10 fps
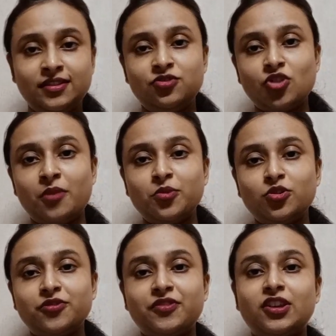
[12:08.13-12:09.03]
this job
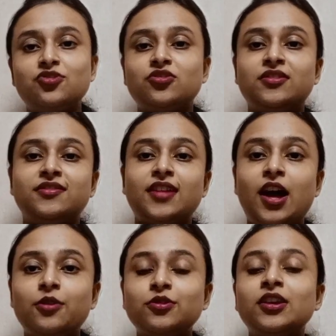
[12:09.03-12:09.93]
notification is
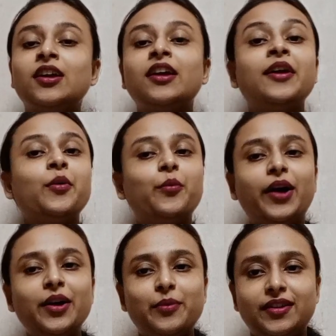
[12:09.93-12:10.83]
out,
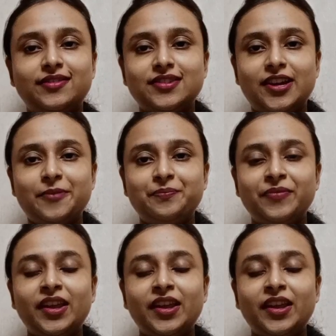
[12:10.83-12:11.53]
why waste time?